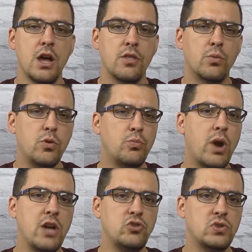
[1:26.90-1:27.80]
The road
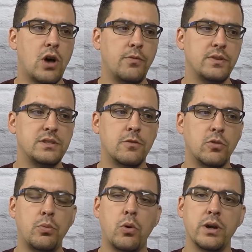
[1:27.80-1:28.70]
branches off at several
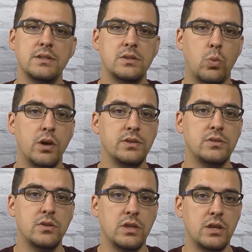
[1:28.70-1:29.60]
points, one
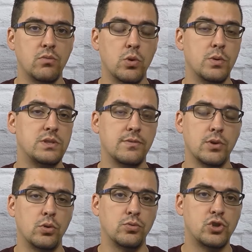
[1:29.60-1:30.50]
to the ruins of an
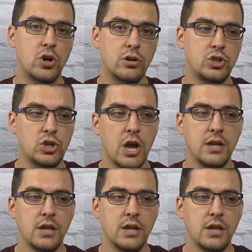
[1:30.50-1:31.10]
old church,